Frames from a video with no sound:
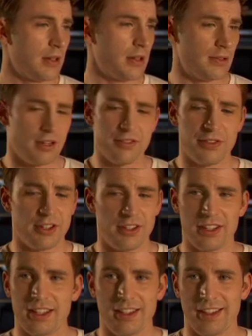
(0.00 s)
and Ruffalo,
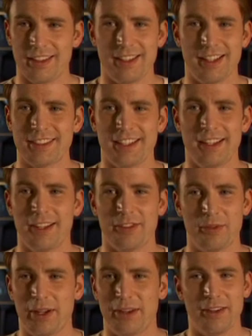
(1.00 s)
I can't I can't say
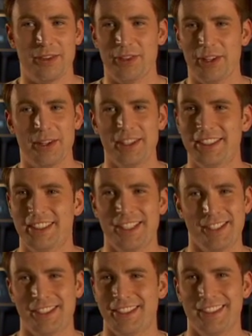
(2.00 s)
enough about Ruffalo. He's
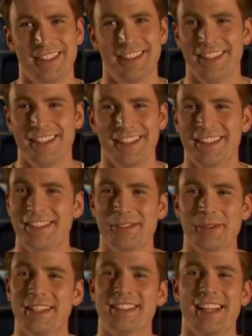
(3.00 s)
just
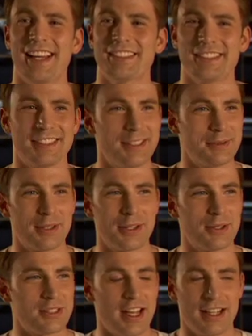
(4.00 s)
he's fantastic. He's one of
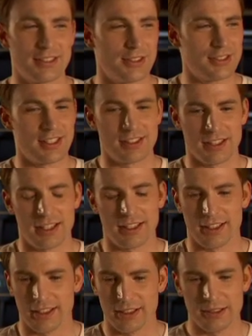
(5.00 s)
those actors that's
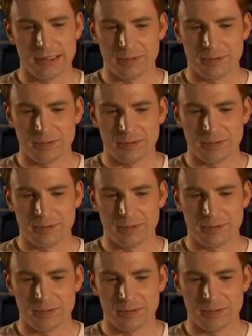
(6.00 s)
like a, uh,